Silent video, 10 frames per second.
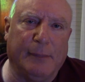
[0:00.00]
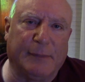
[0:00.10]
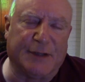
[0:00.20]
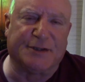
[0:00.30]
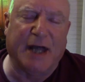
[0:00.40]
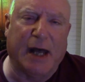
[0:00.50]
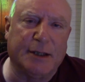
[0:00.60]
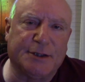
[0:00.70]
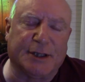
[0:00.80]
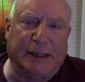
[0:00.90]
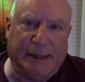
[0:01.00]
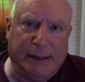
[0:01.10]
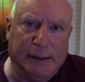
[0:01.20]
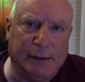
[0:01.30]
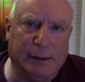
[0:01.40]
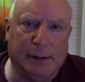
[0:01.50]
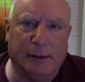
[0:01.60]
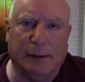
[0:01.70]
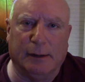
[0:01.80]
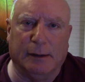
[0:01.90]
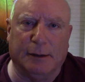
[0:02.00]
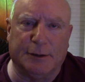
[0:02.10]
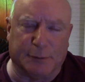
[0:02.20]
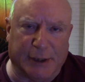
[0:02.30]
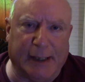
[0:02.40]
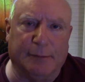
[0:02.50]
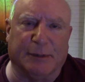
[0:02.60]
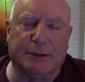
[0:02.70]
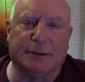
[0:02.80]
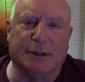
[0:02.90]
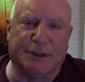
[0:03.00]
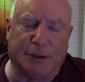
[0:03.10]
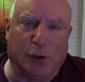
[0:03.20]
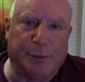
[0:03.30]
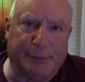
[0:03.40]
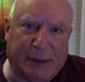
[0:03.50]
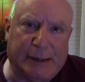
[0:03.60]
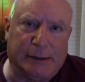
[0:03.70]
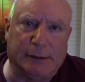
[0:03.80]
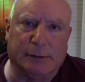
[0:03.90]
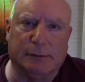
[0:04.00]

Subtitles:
Because that is the key to enlightenment, is an open mind.